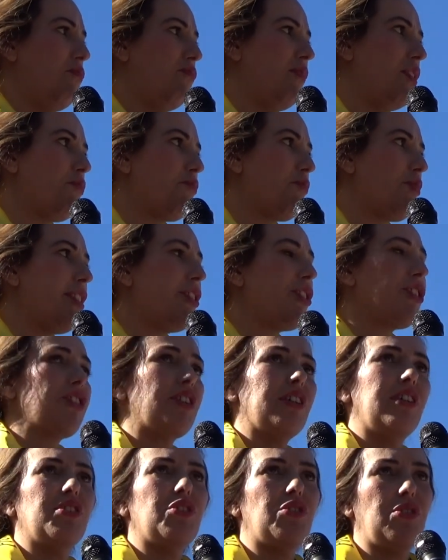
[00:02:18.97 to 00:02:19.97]
We've reached
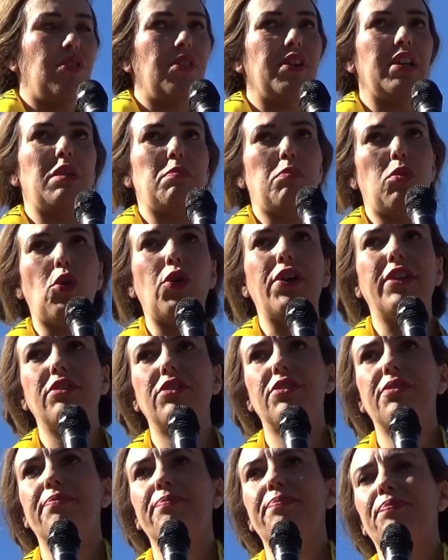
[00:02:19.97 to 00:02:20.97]
a turning
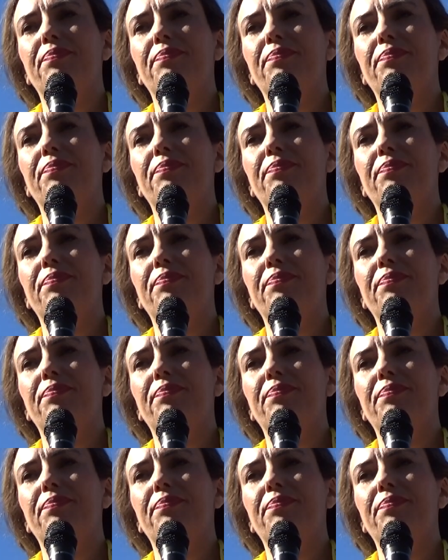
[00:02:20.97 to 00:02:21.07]
point